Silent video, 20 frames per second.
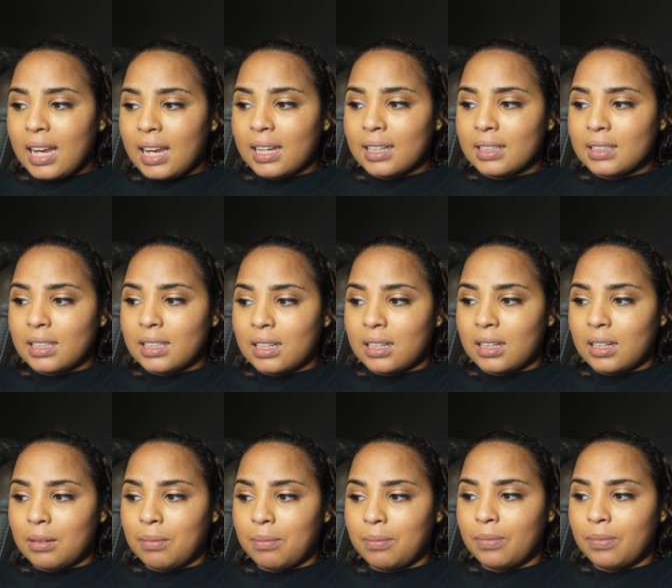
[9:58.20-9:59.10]
And
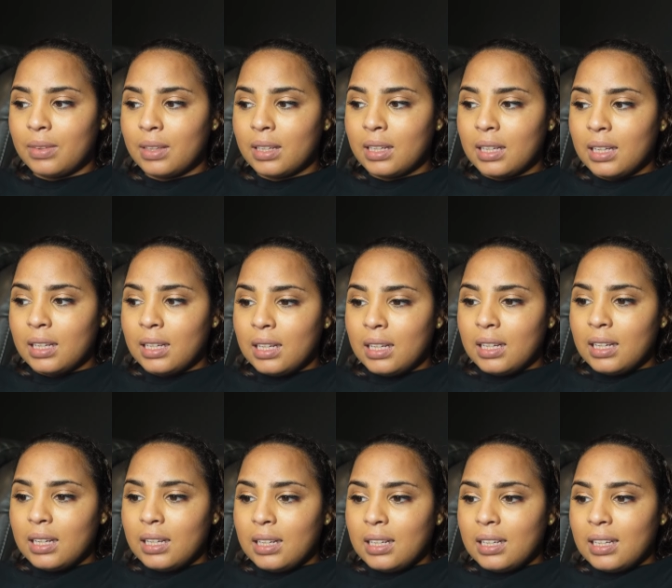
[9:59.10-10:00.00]
um,
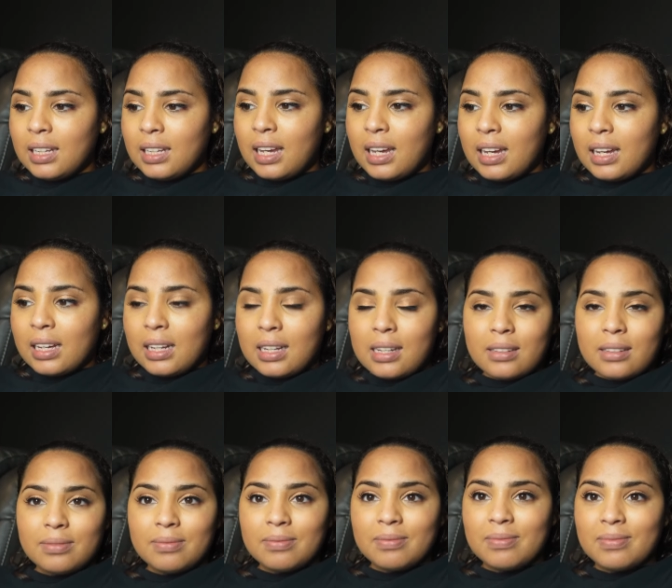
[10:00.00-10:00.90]
yeah,